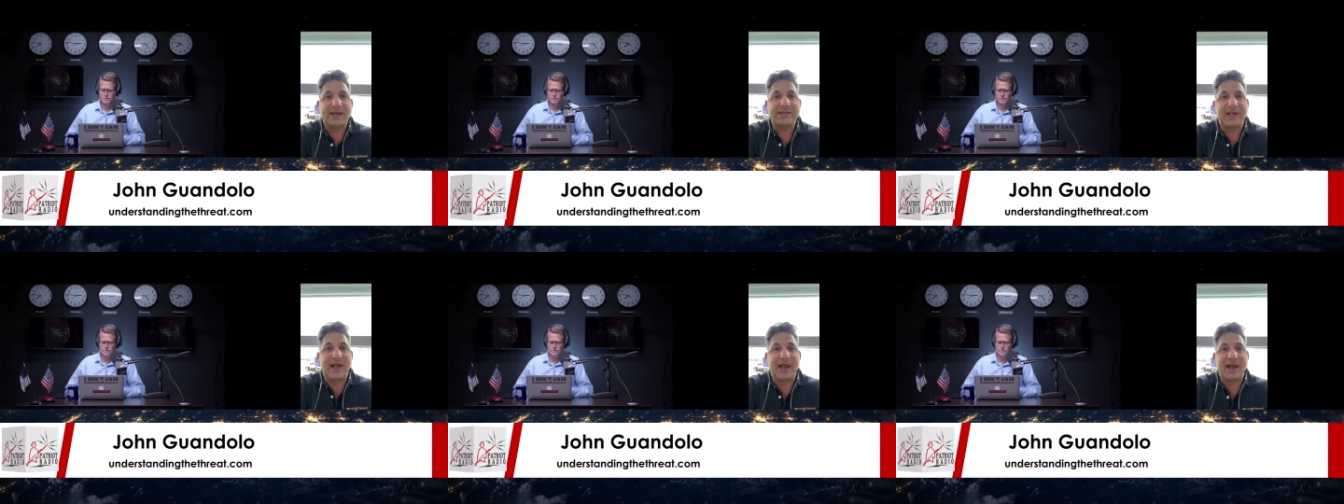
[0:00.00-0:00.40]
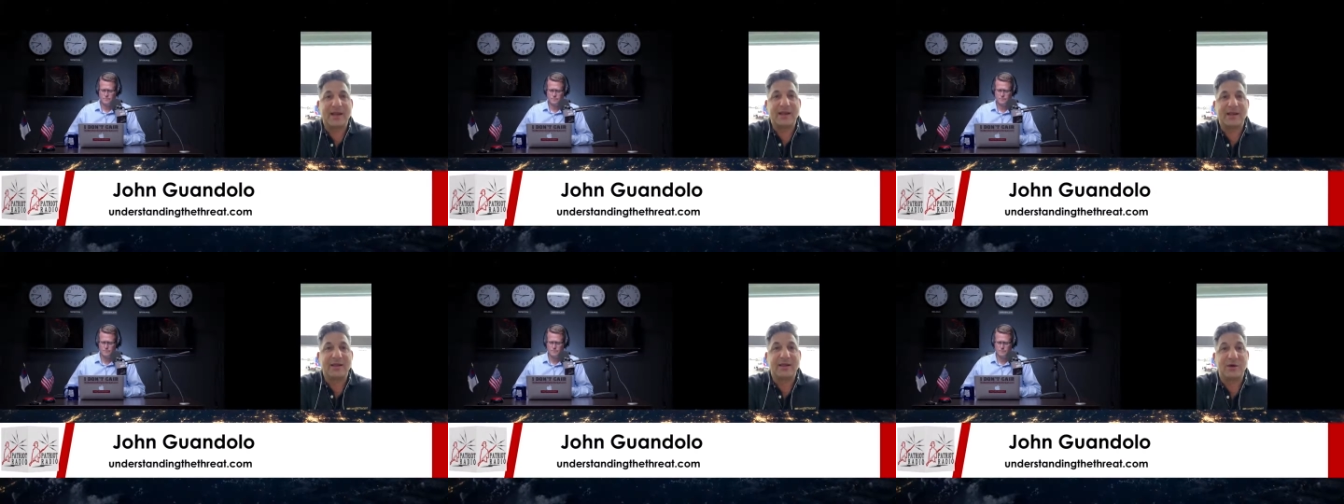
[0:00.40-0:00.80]
guys
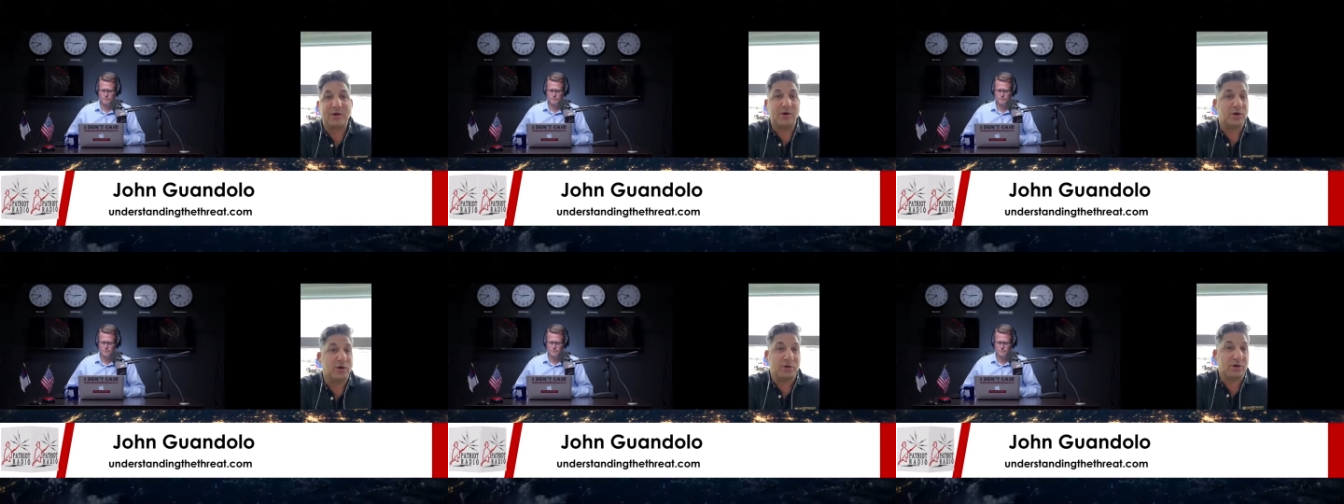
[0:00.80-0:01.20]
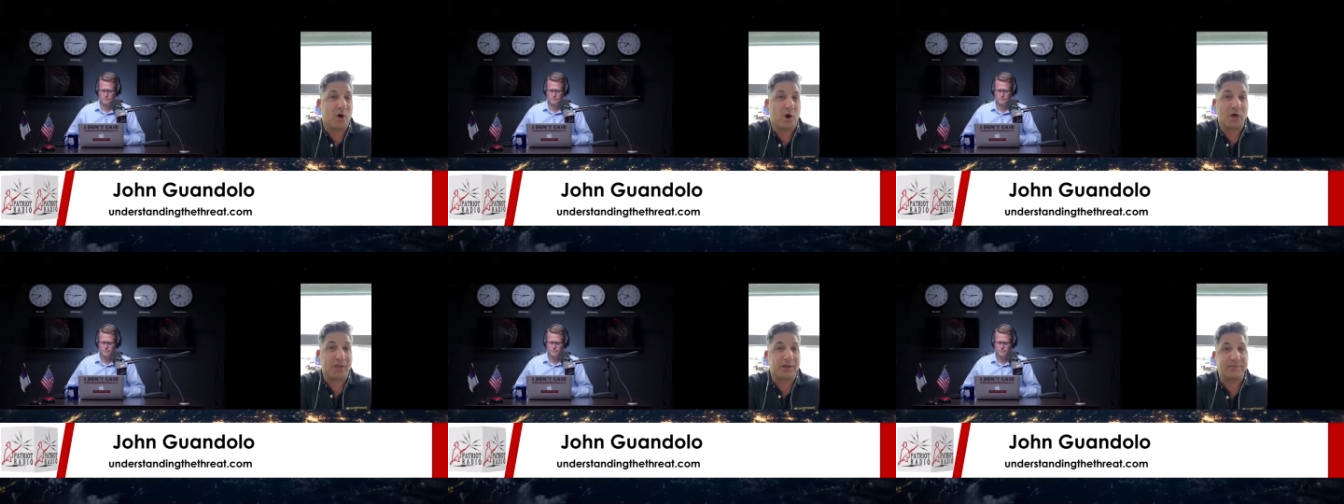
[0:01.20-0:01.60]
who
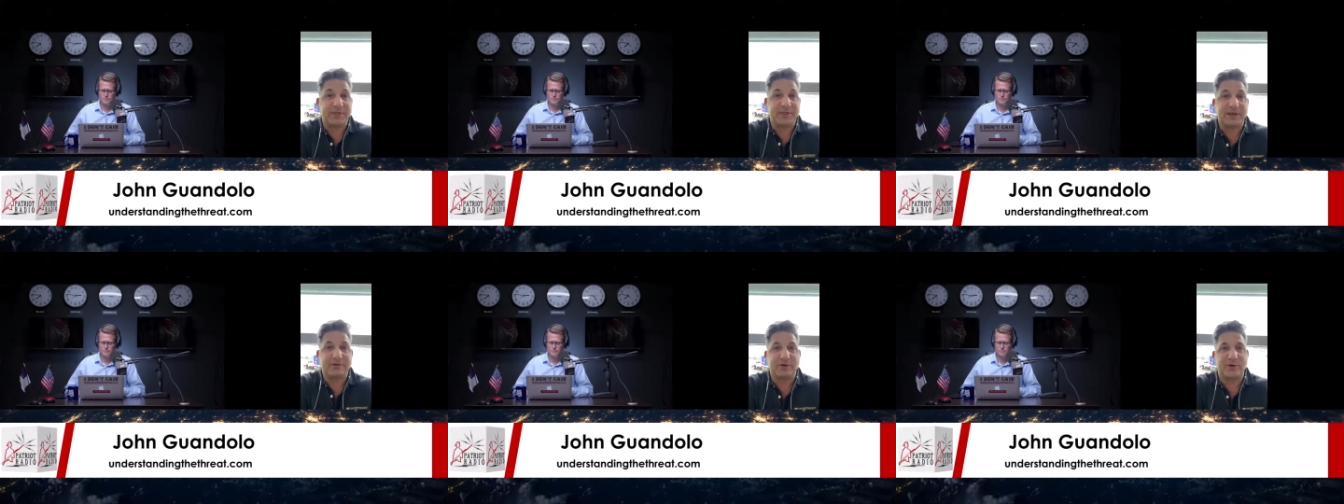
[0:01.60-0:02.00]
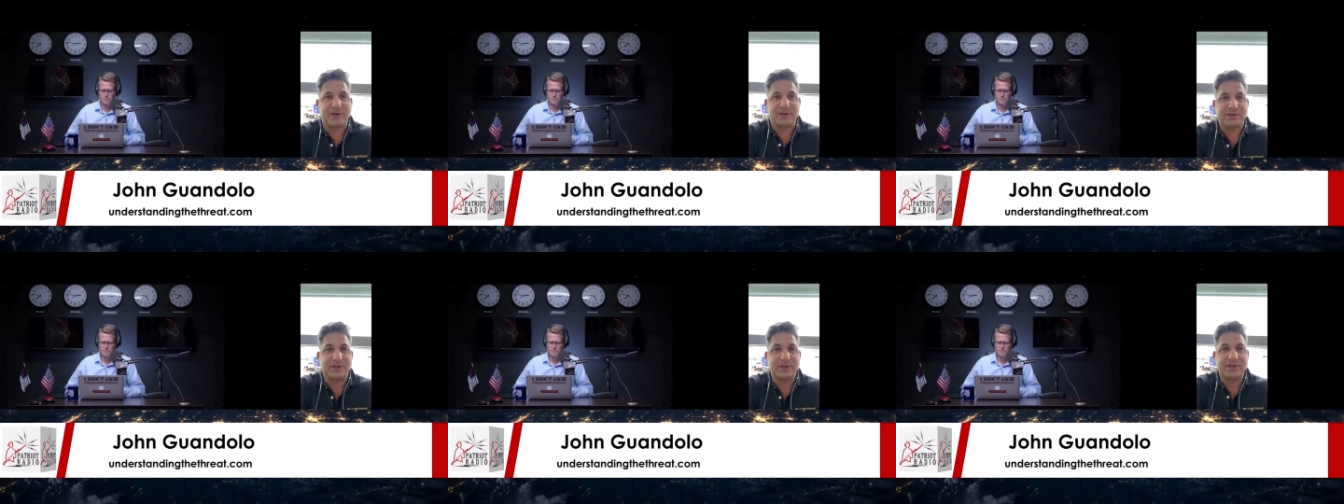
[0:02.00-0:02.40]
call themselves
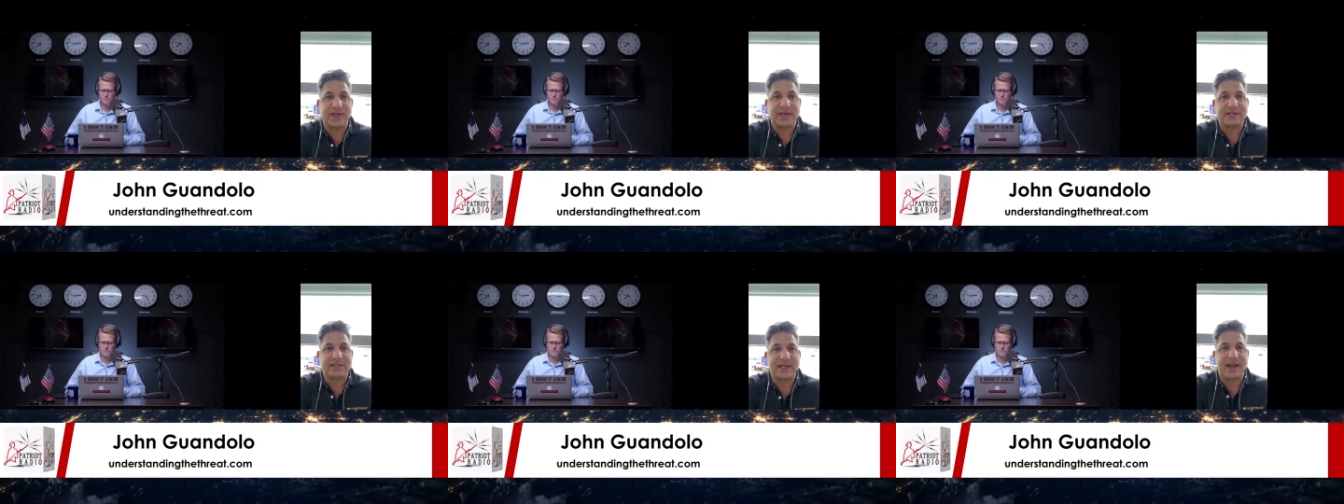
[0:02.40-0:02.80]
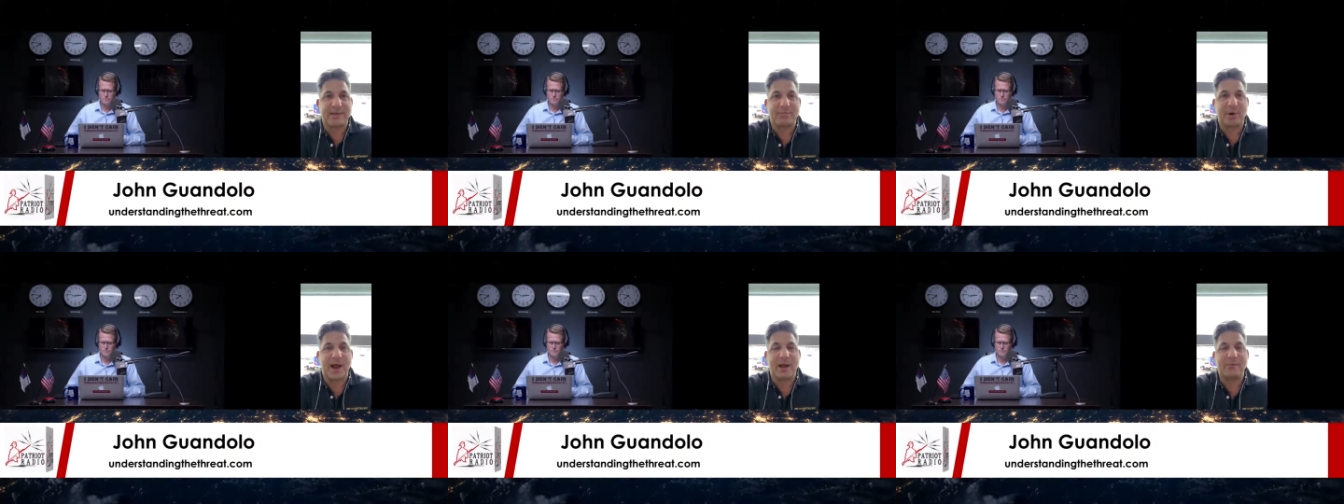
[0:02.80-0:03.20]
Christians, like
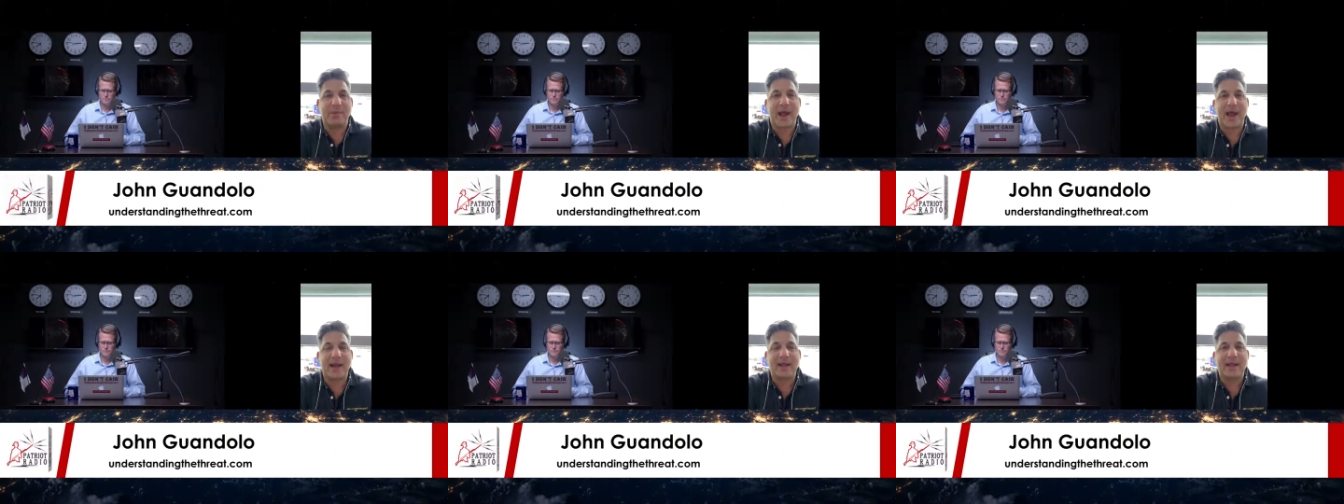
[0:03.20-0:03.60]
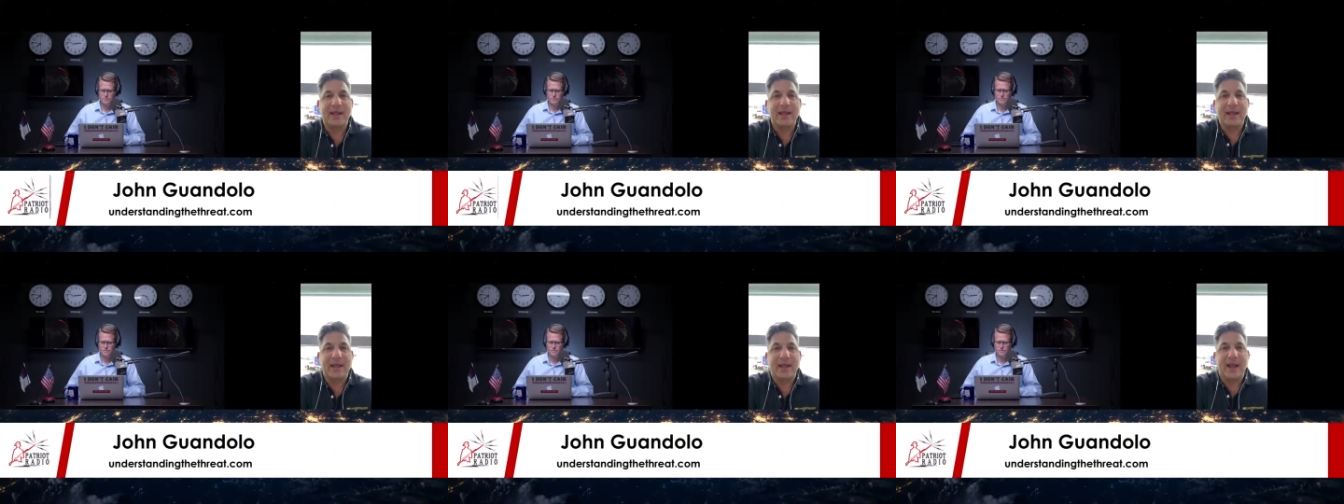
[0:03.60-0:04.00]
Sam Brownback,
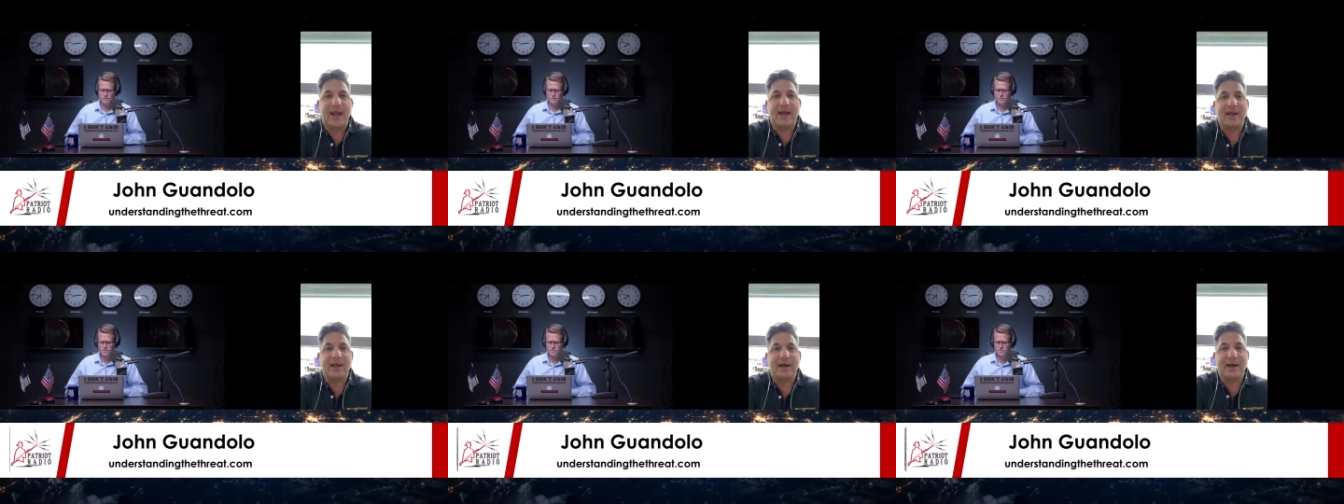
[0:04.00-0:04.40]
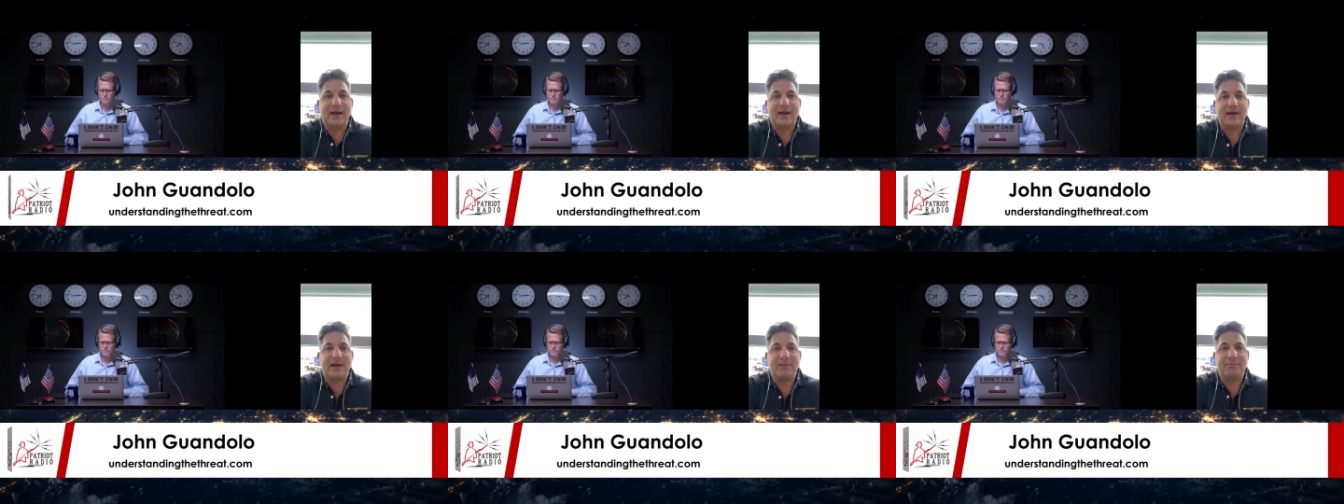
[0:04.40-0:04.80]
and
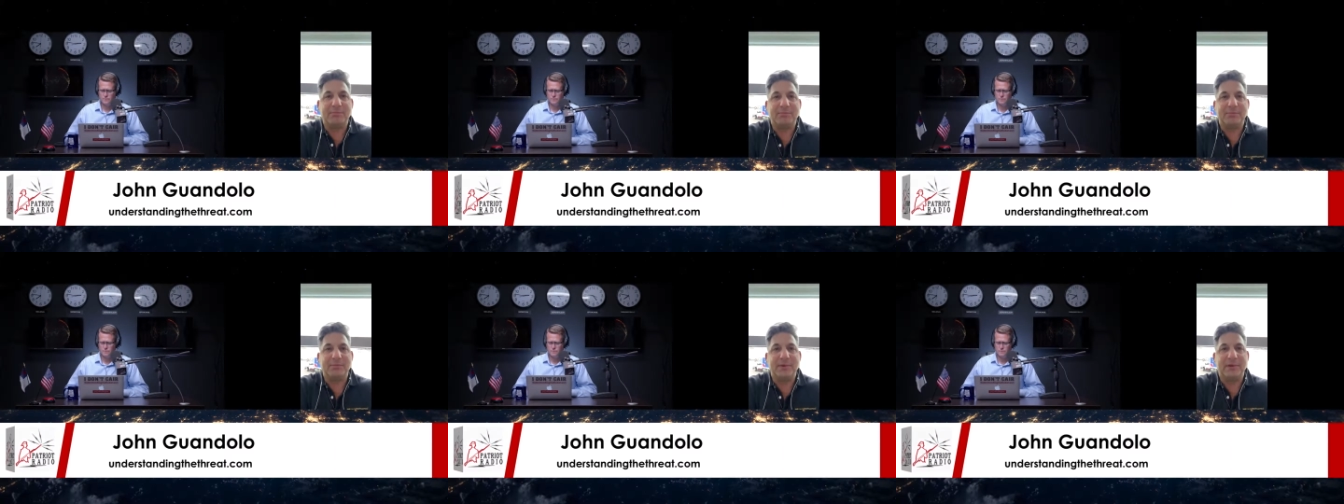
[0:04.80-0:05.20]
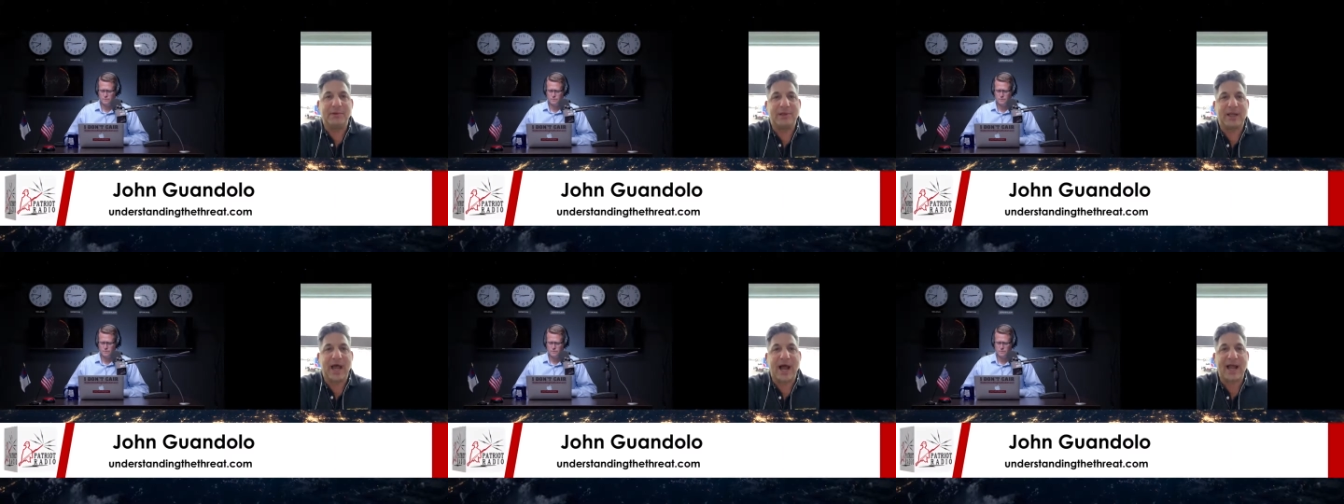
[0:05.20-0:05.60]
a
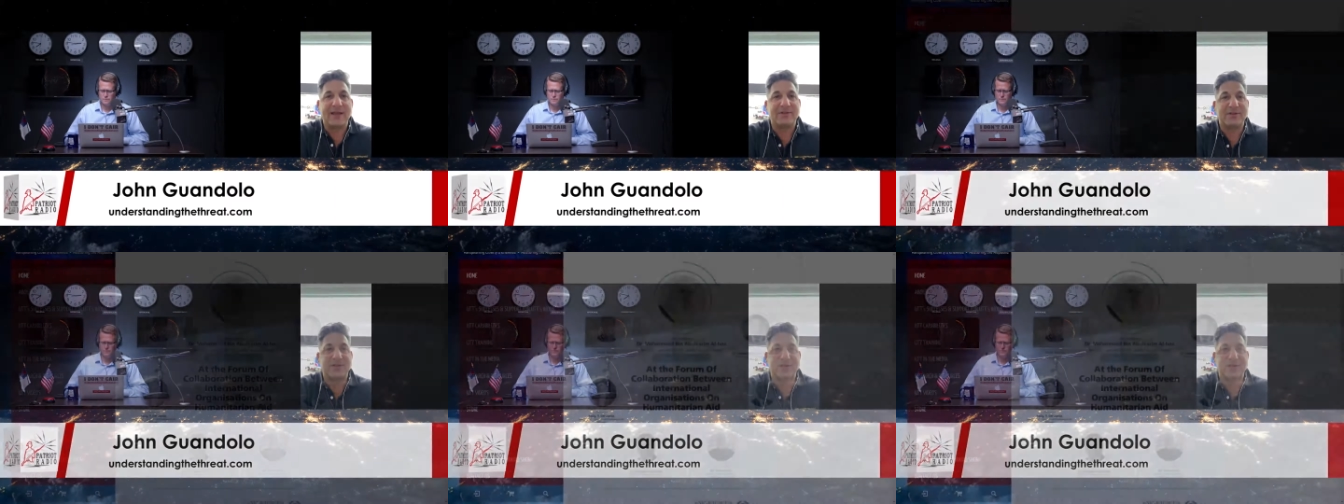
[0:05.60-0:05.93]
guy